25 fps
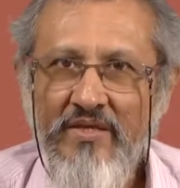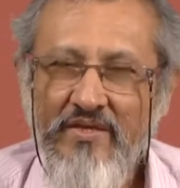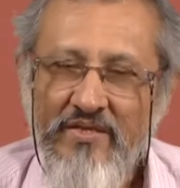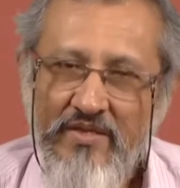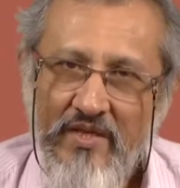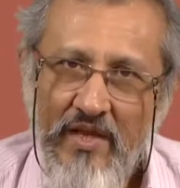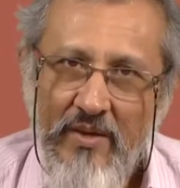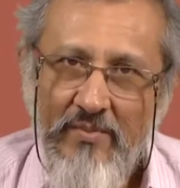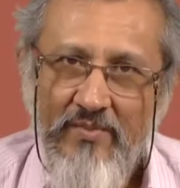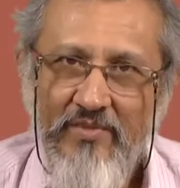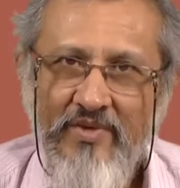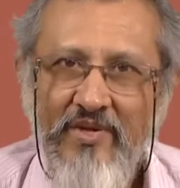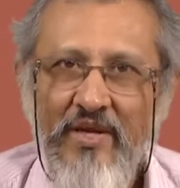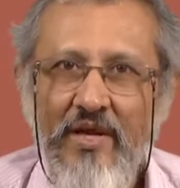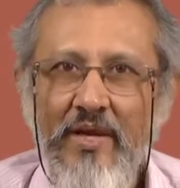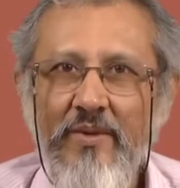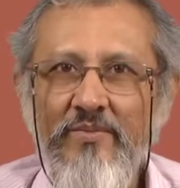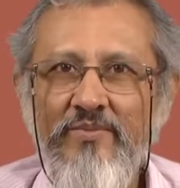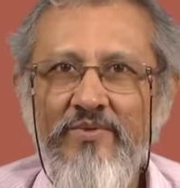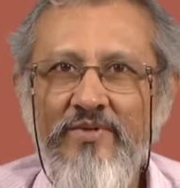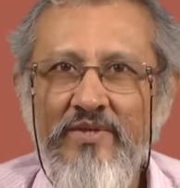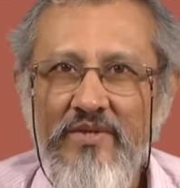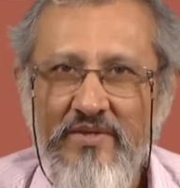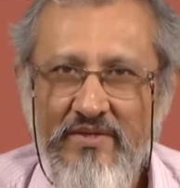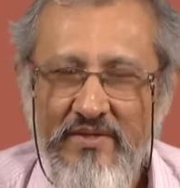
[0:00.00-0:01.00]

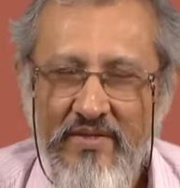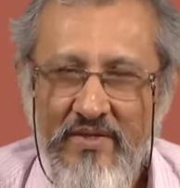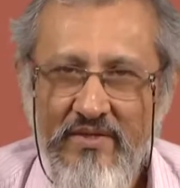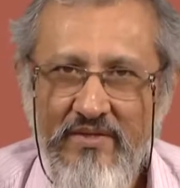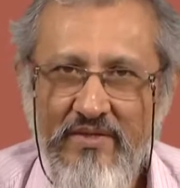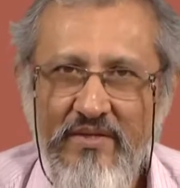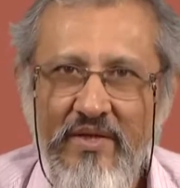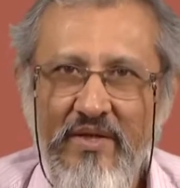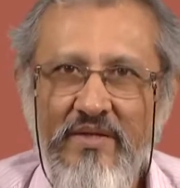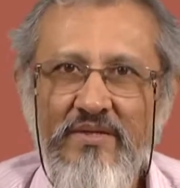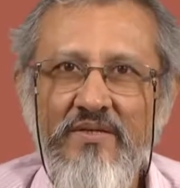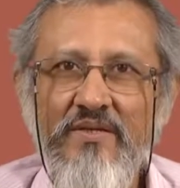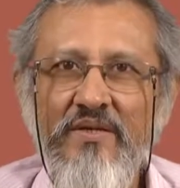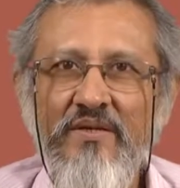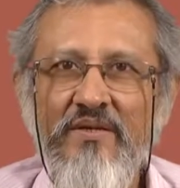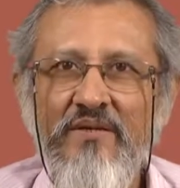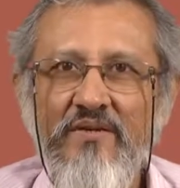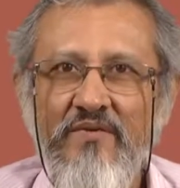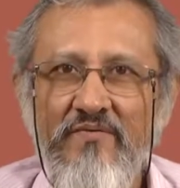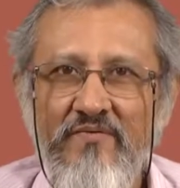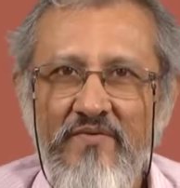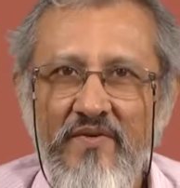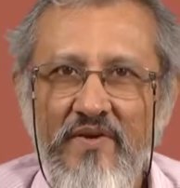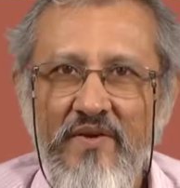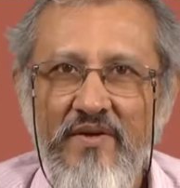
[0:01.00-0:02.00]
Sometimes the syntactic
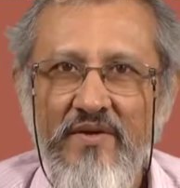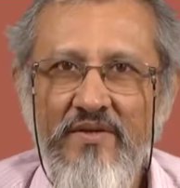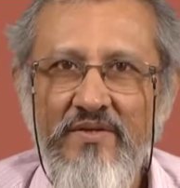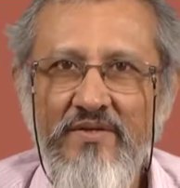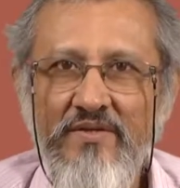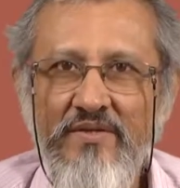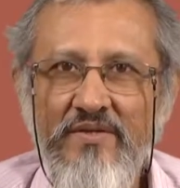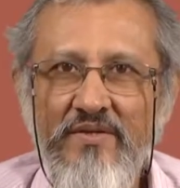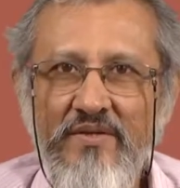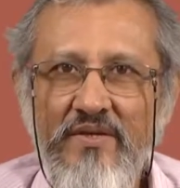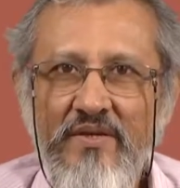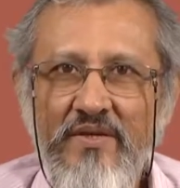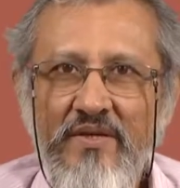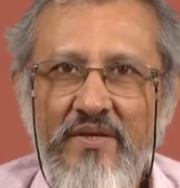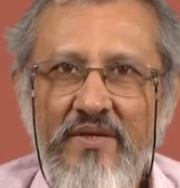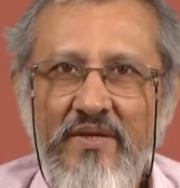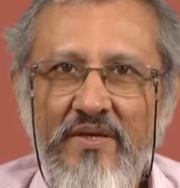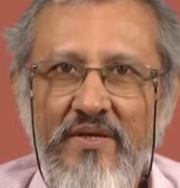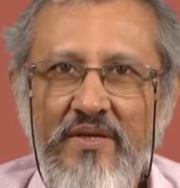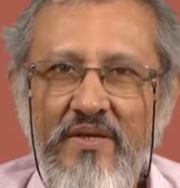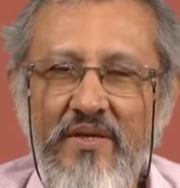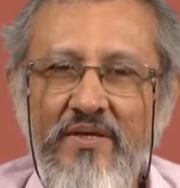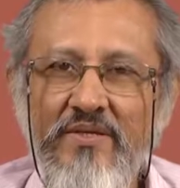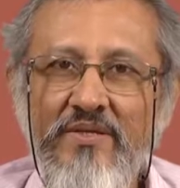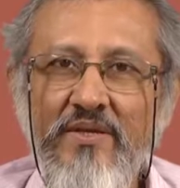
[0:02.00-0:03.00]
device
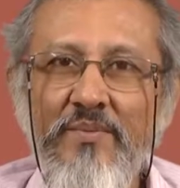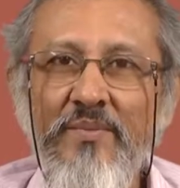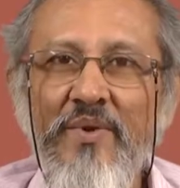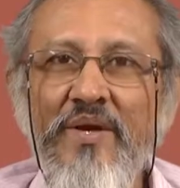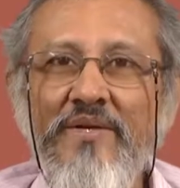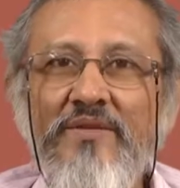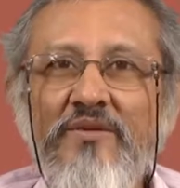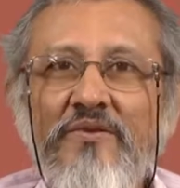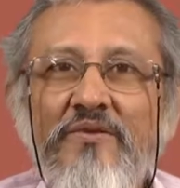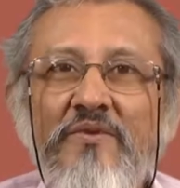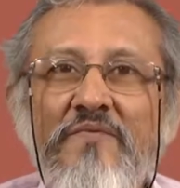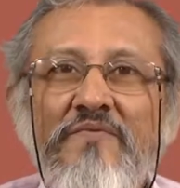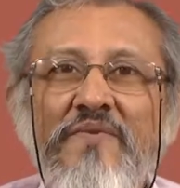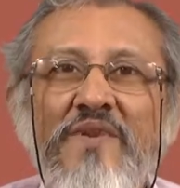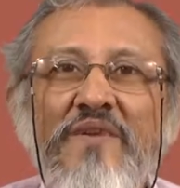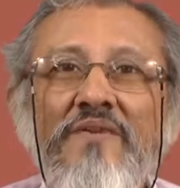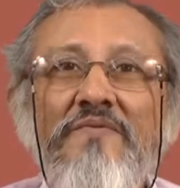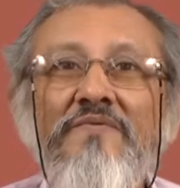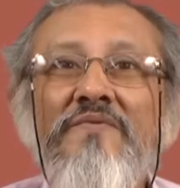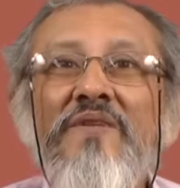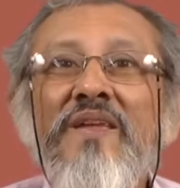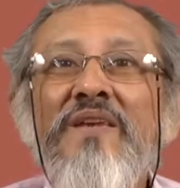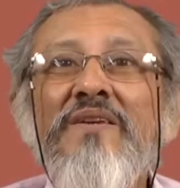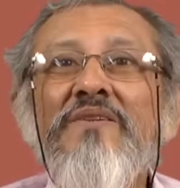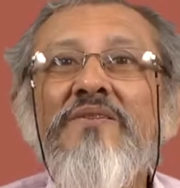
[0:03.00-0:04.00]
is a matter of
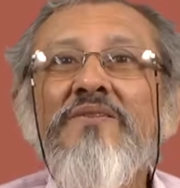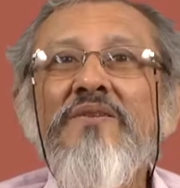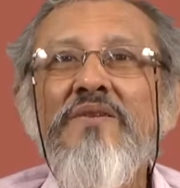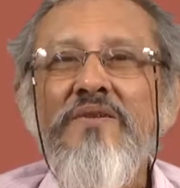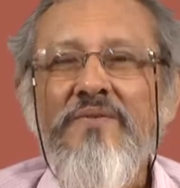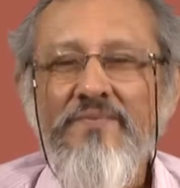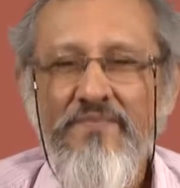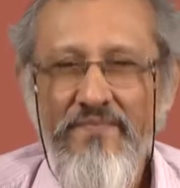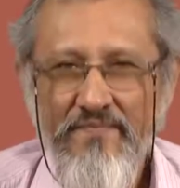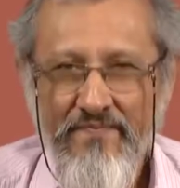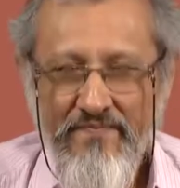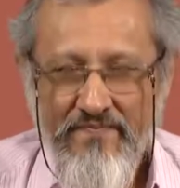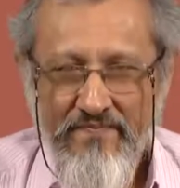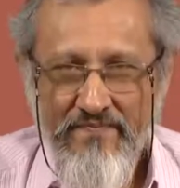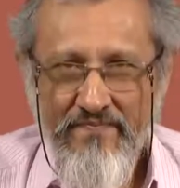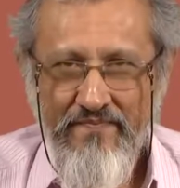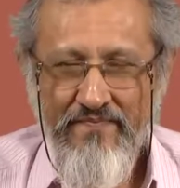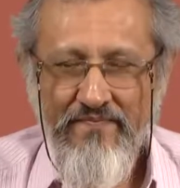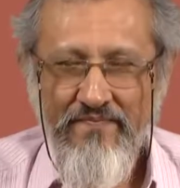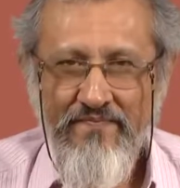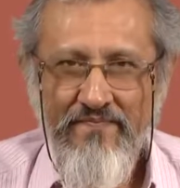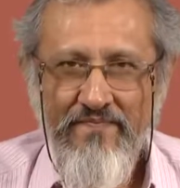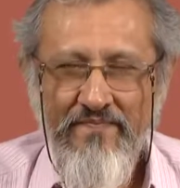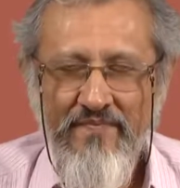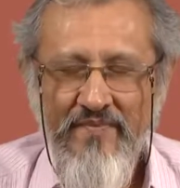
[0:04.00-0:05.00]
inflection.
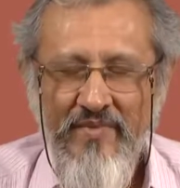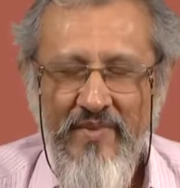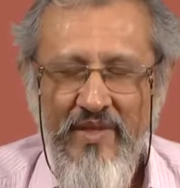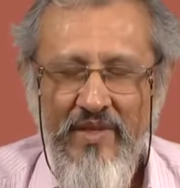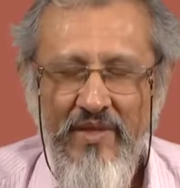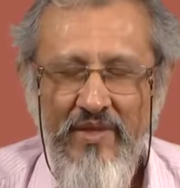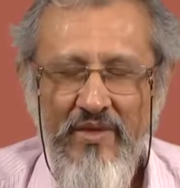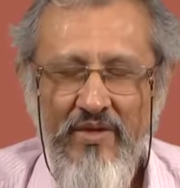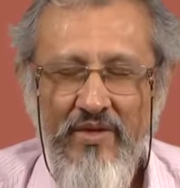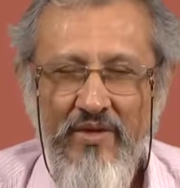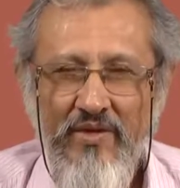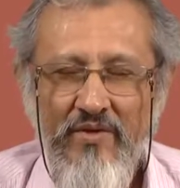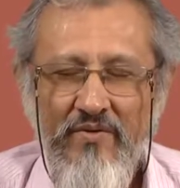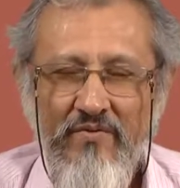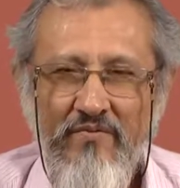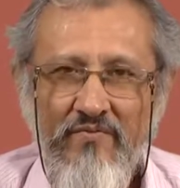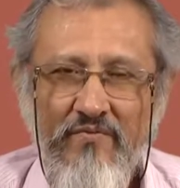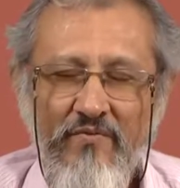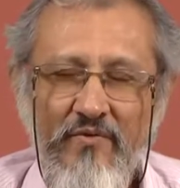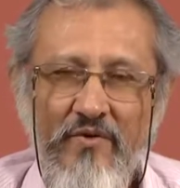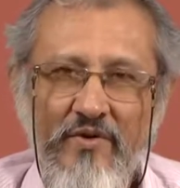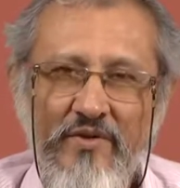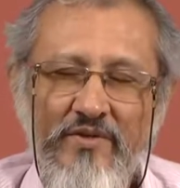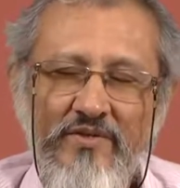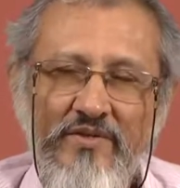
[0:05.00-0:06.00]

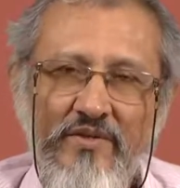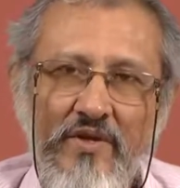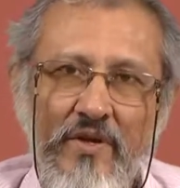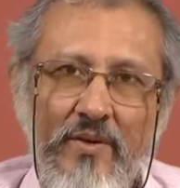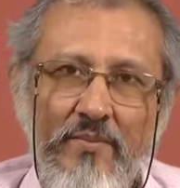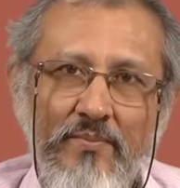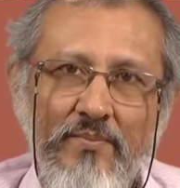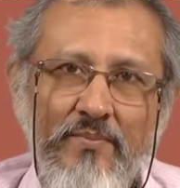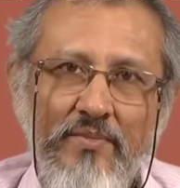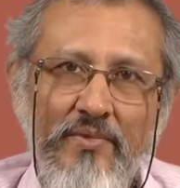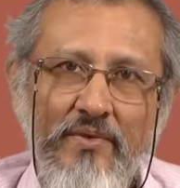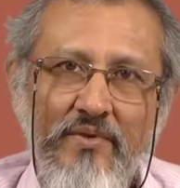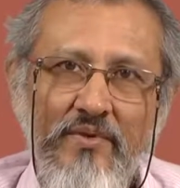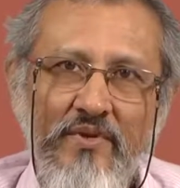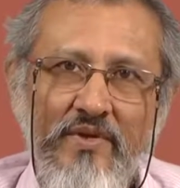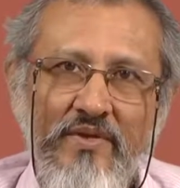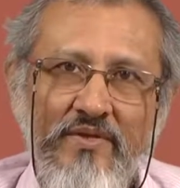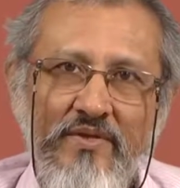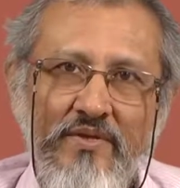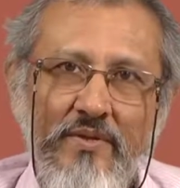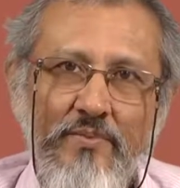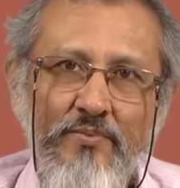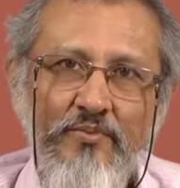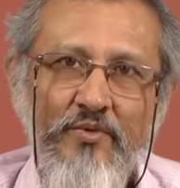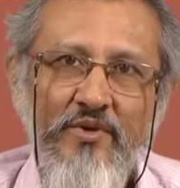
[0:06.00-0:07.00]
For example,
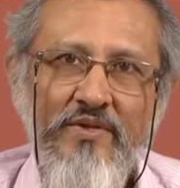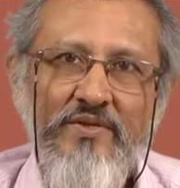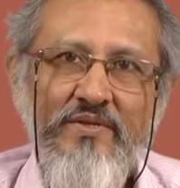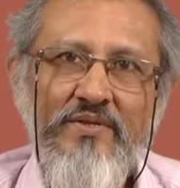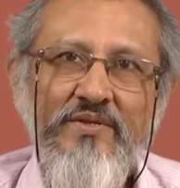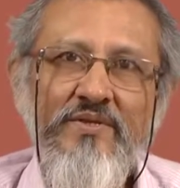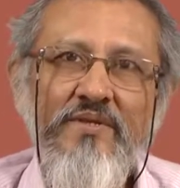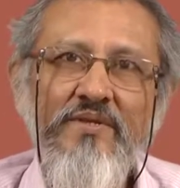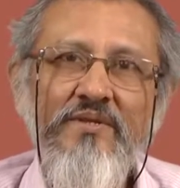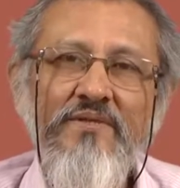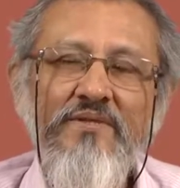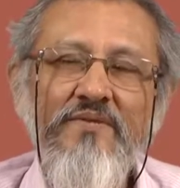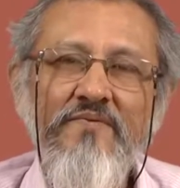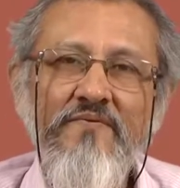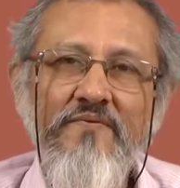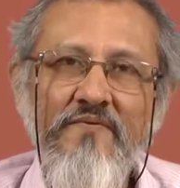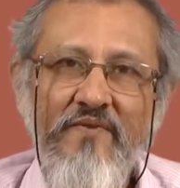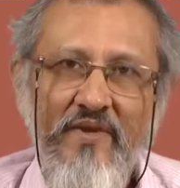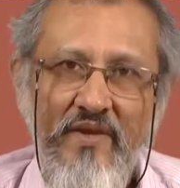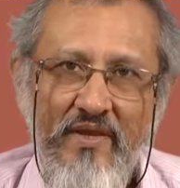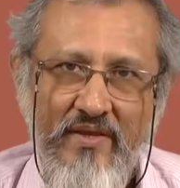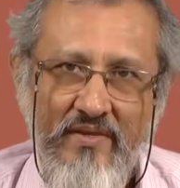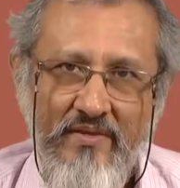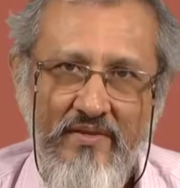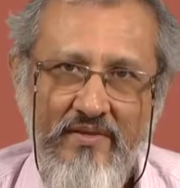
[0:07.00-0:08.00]
in the president's
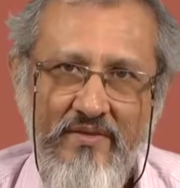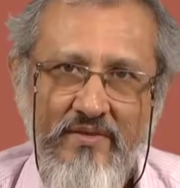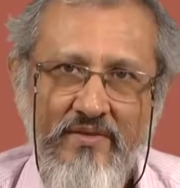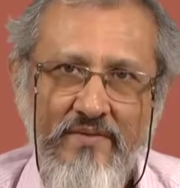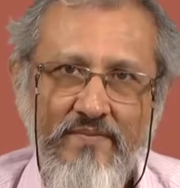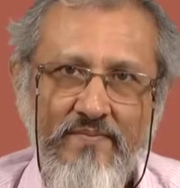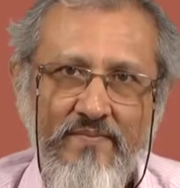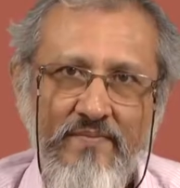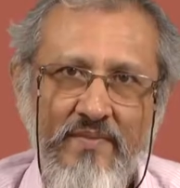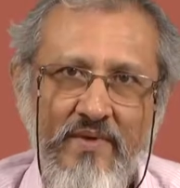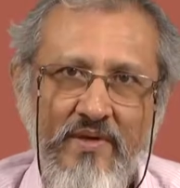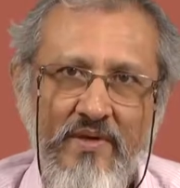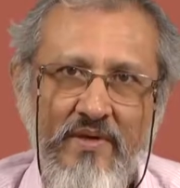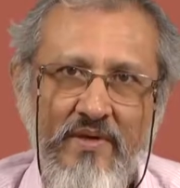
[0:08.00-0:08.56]
friends,